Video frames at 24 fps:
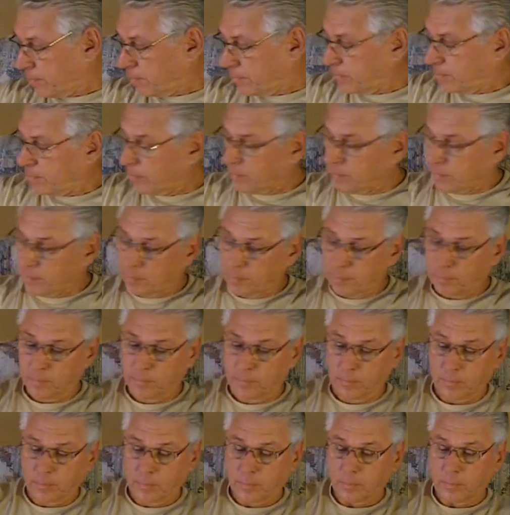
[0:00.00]

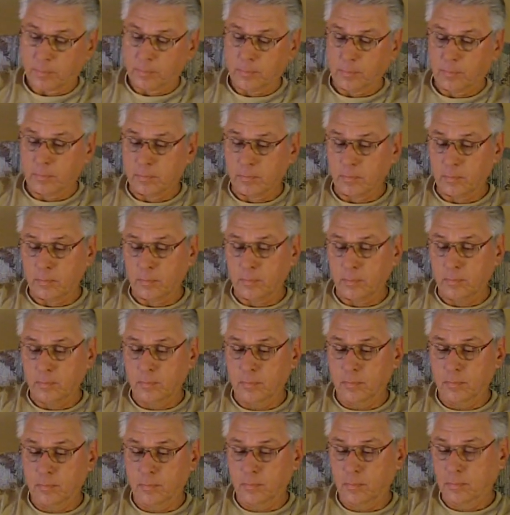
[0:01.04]

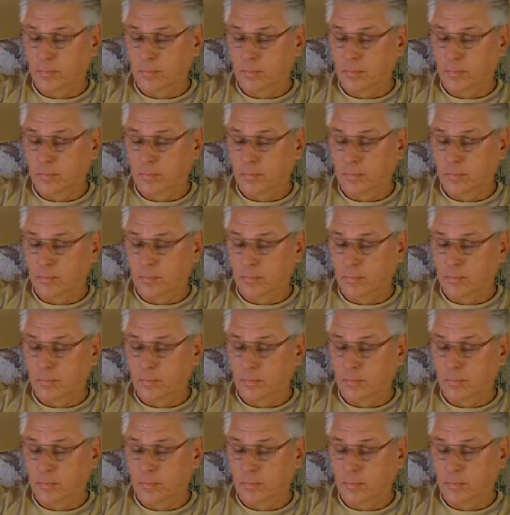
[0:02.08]
(silence)